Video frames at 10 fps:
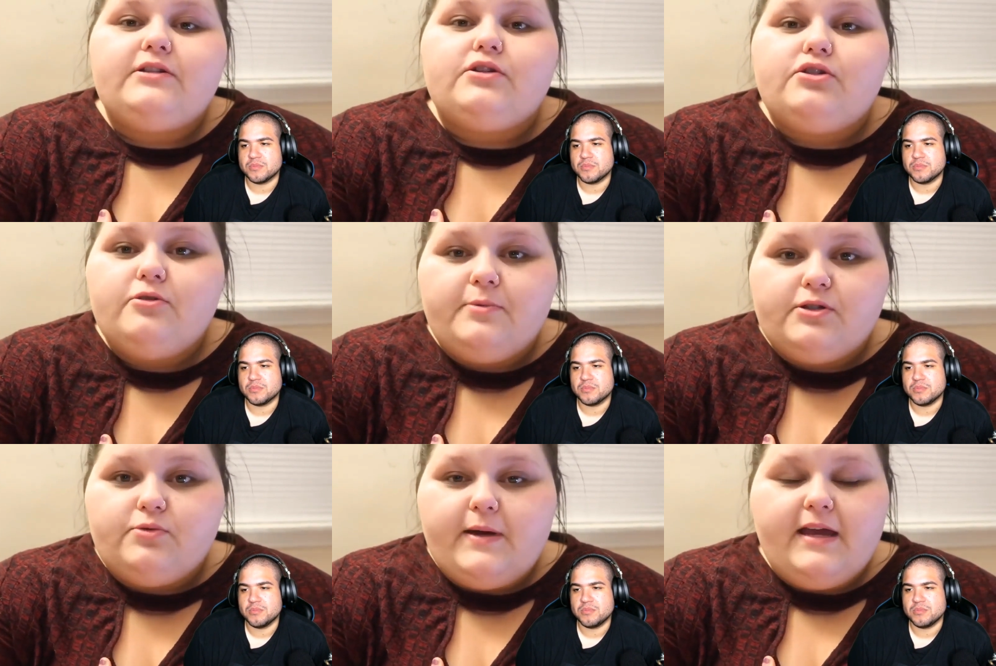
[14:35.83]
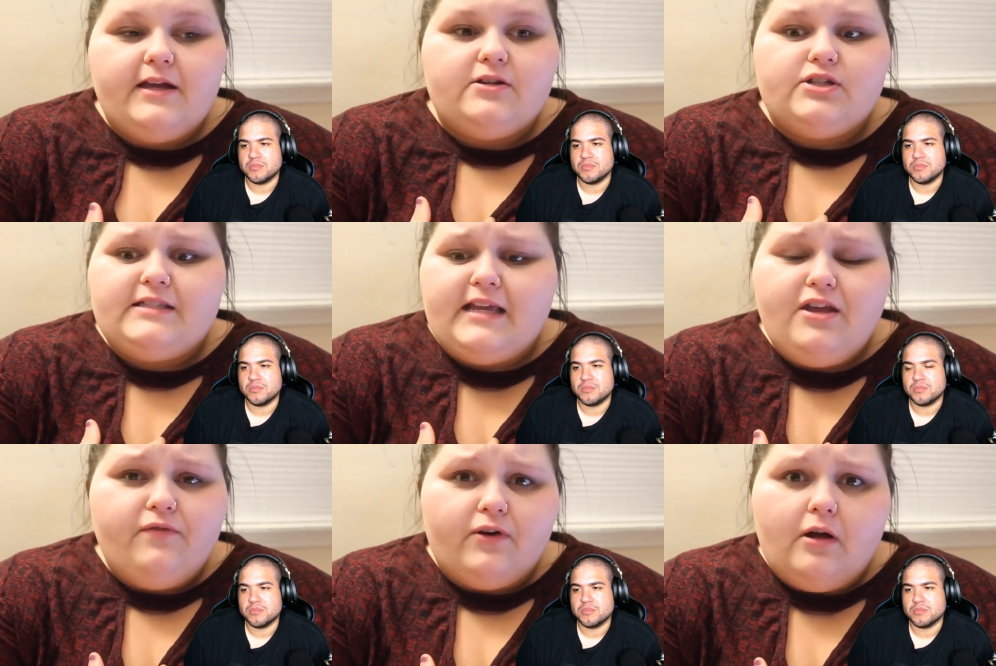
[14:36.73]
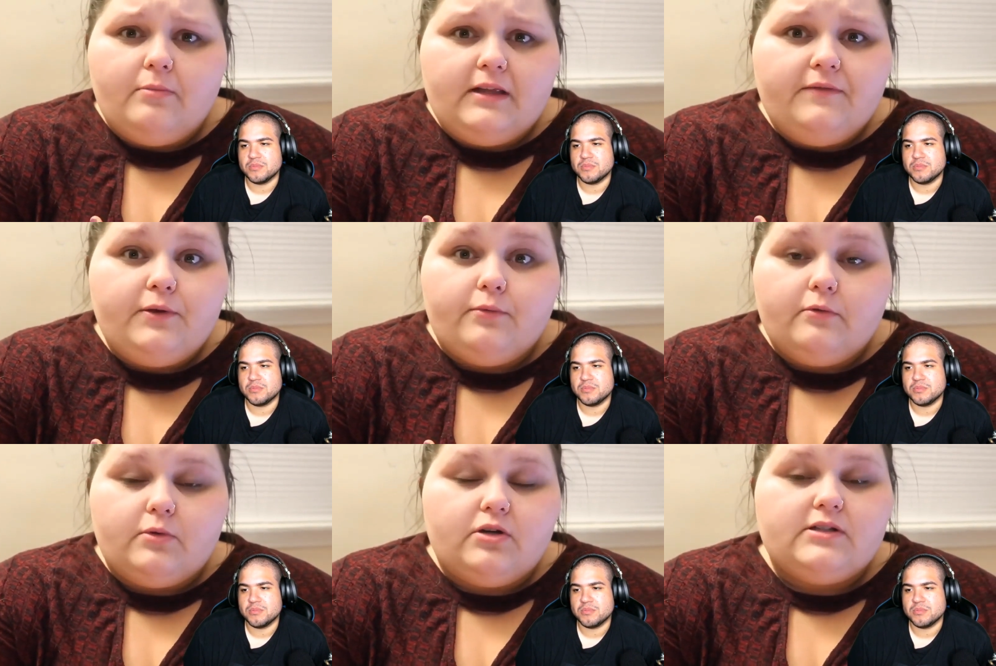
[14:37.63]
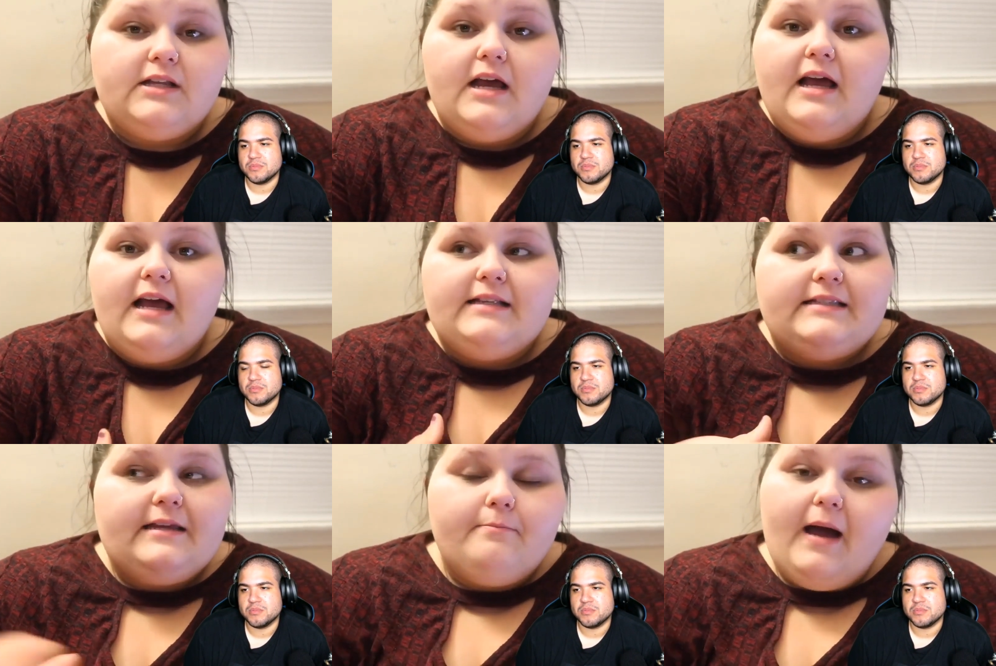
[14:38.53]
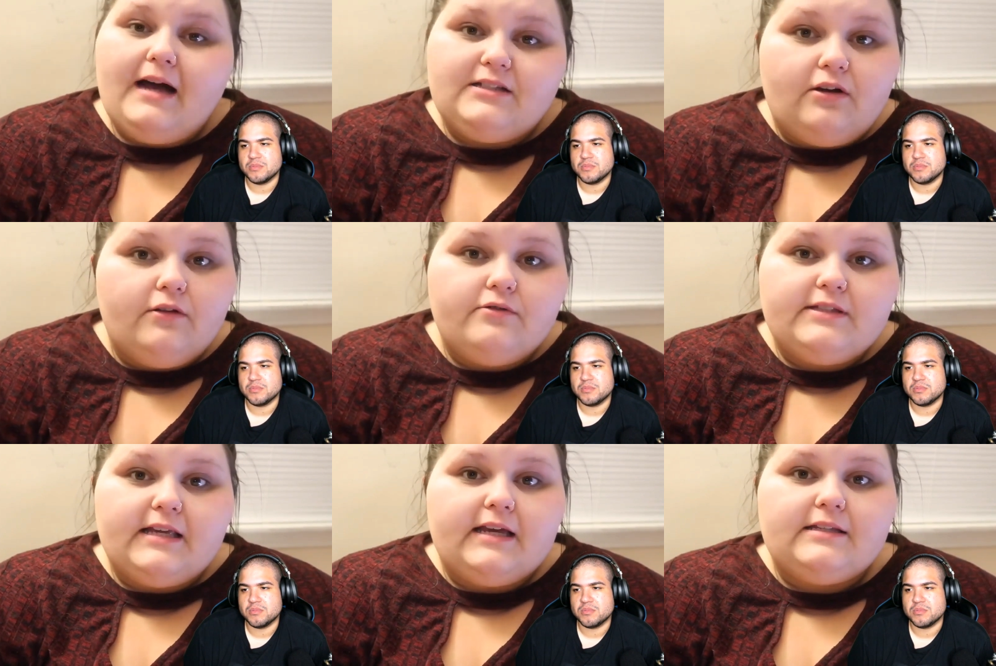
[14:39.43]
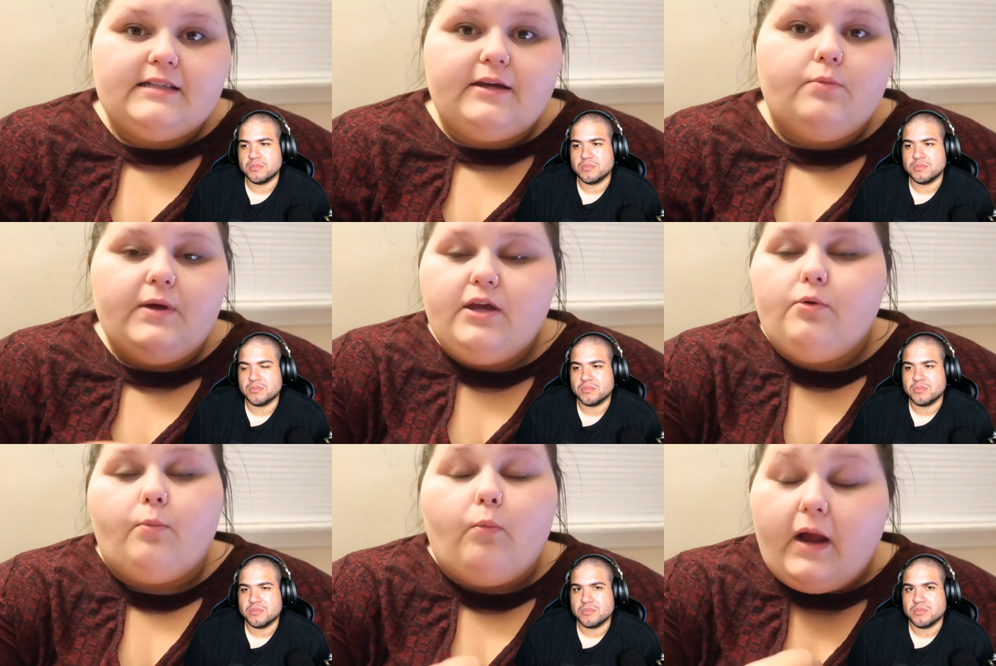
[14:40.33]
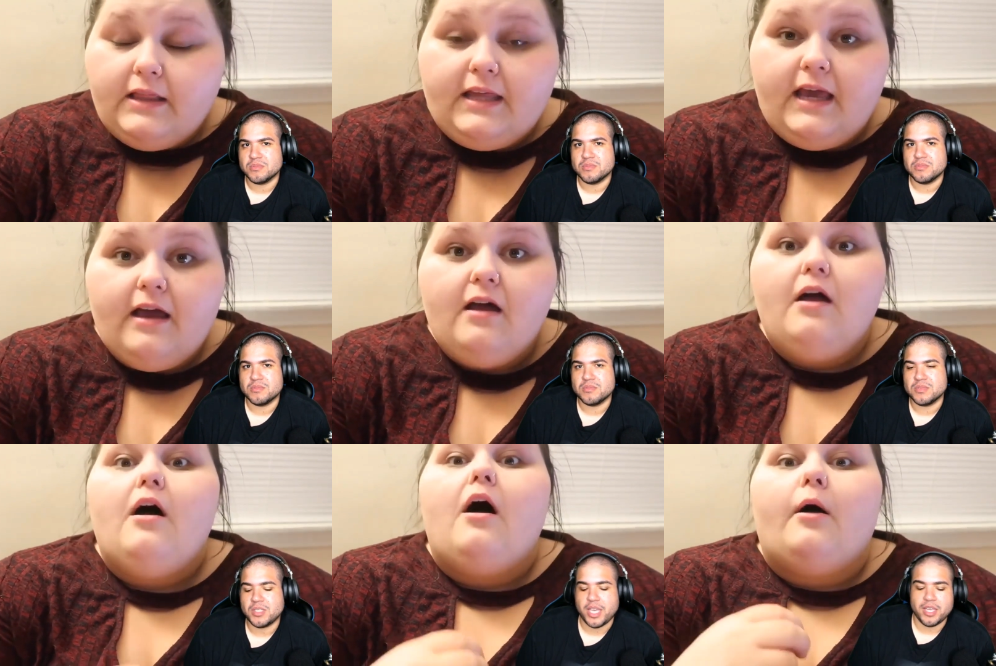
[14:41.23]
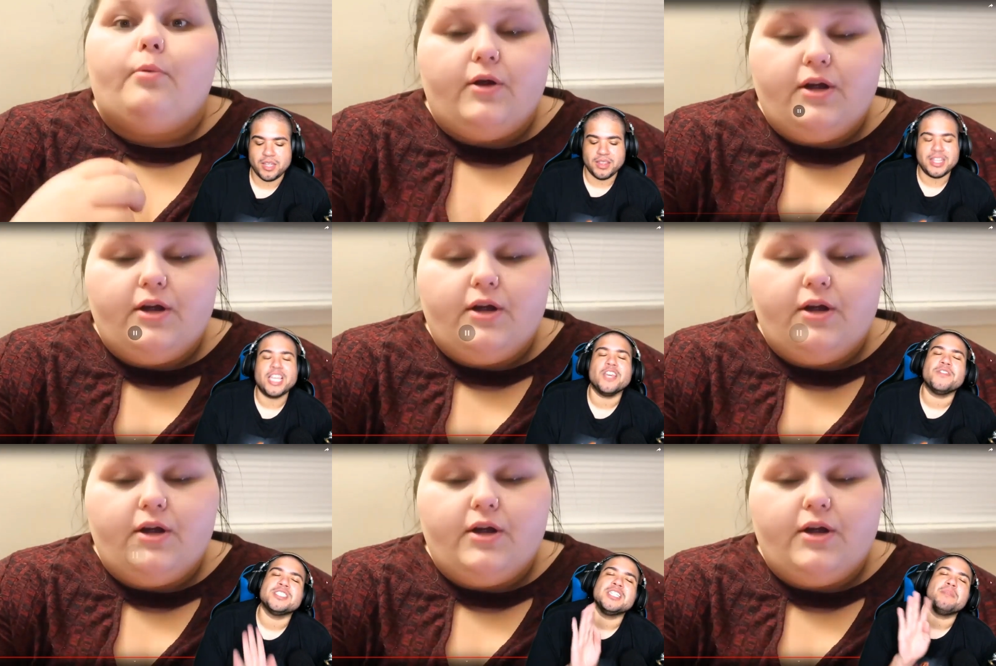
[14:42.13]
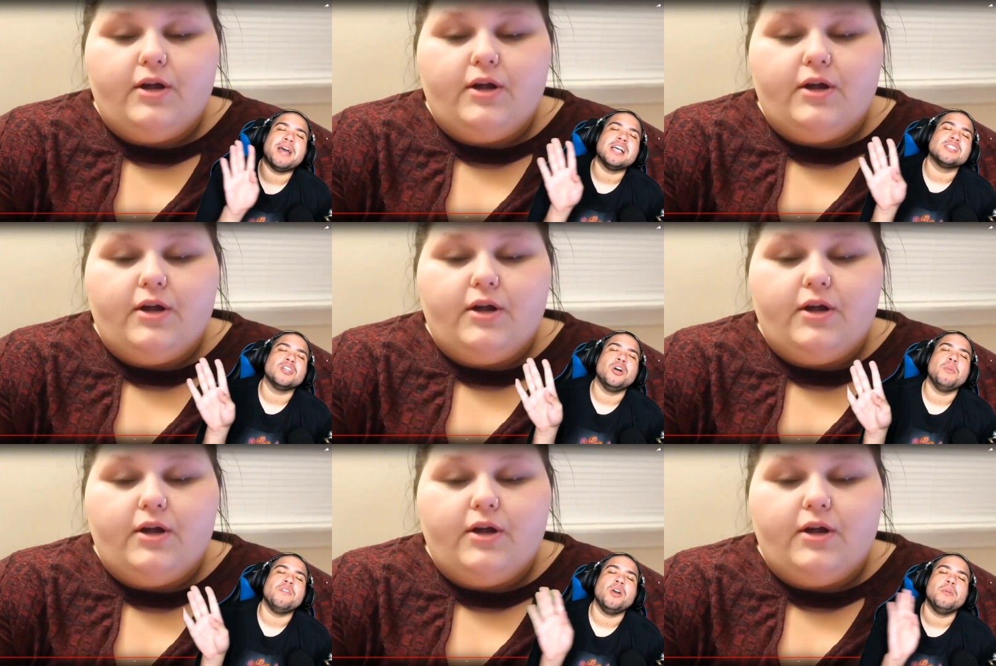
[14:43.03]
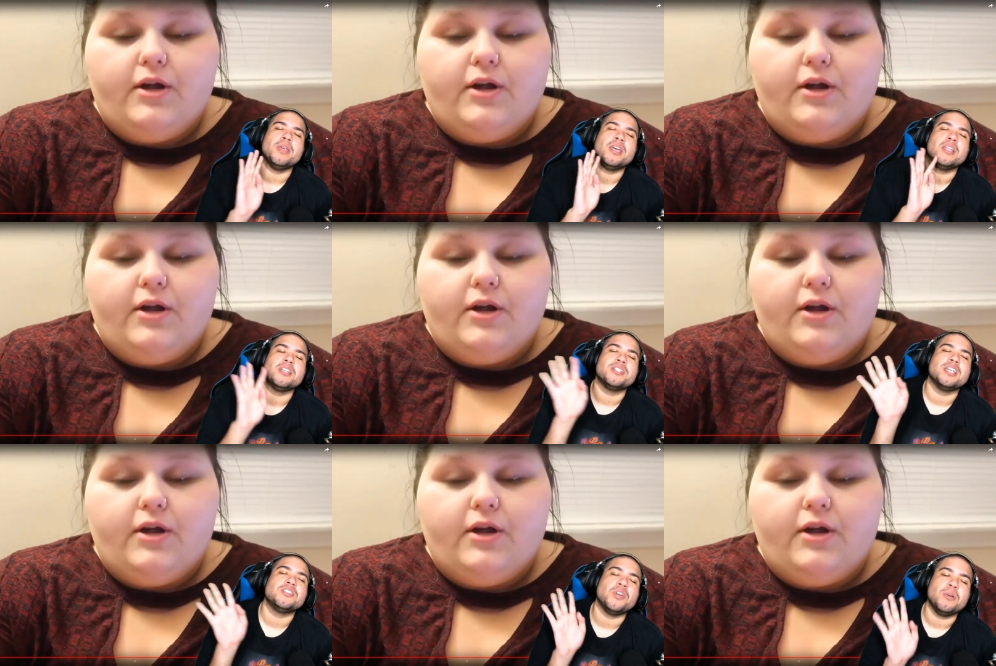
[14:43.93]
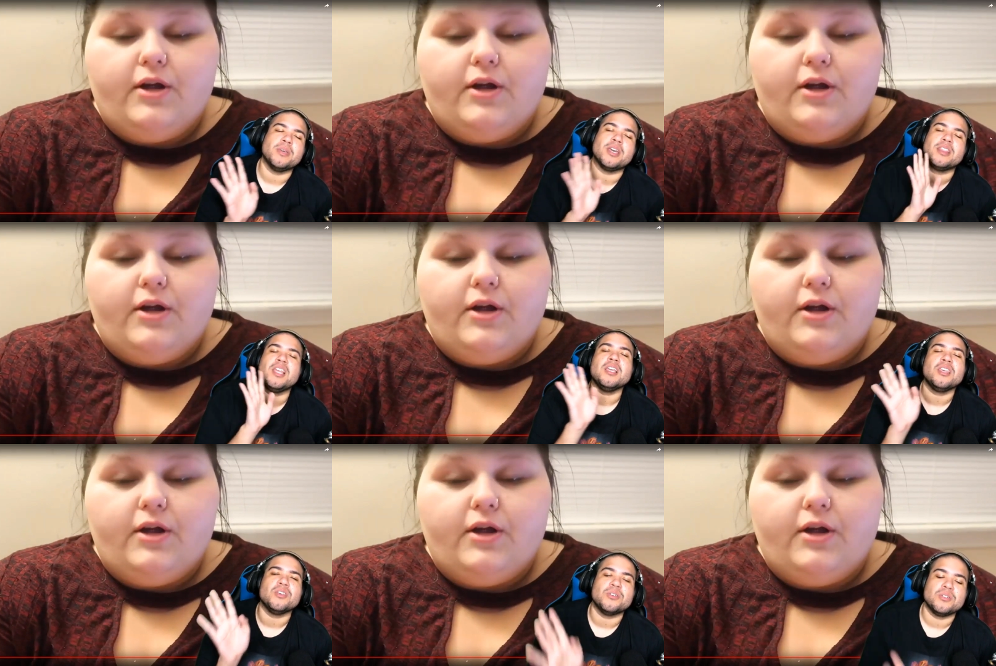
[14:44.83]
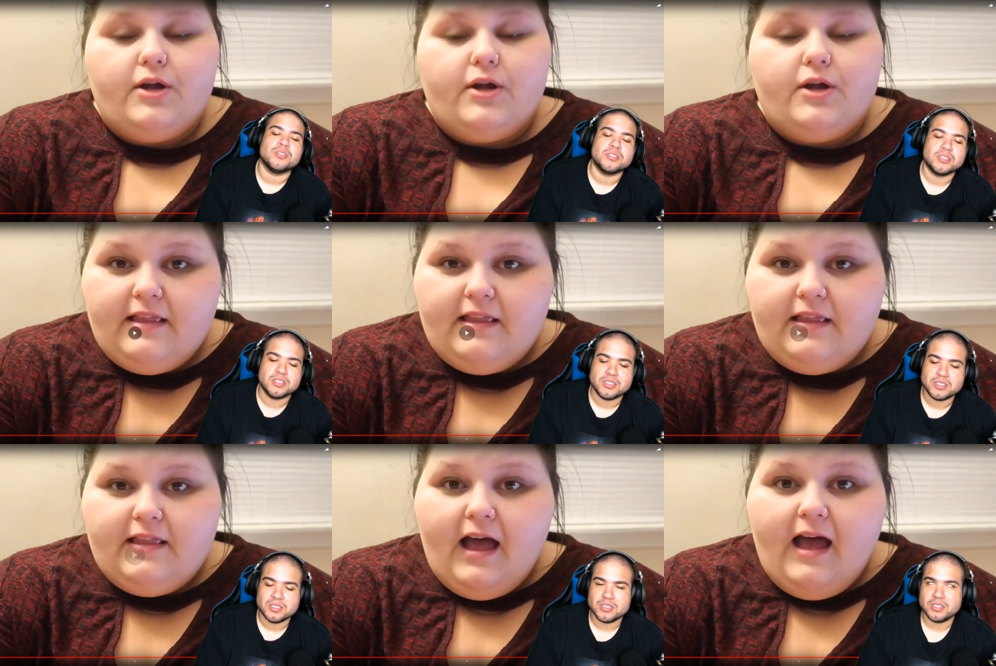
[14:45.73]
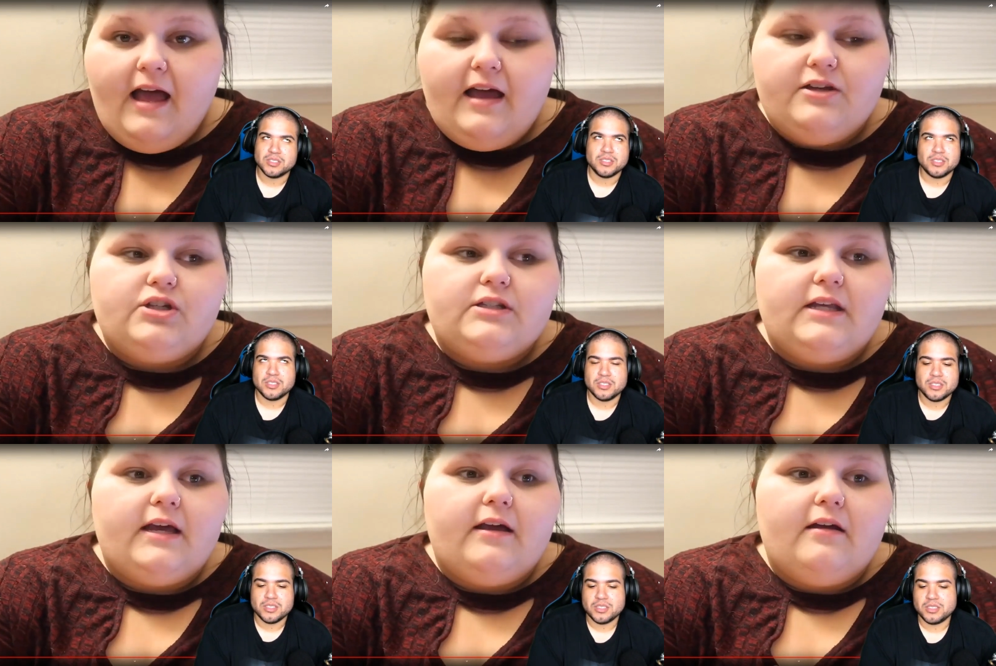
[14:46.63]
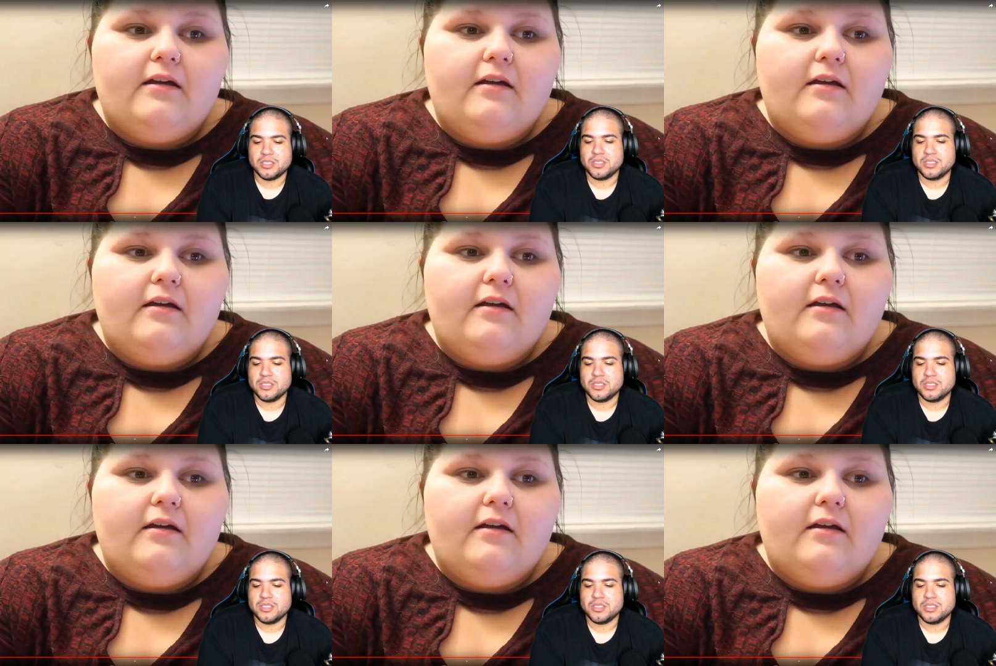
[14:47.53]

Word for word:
Speaker 1: you guys are super sweet, and just thank you for not believing rumors and seeing past all those things. Like, we greatly
Speaker 2: yeah. Thank you for seeing past the homophobia and the transphobia. Thank you.
Speaker 1: Appreciate that. And just like,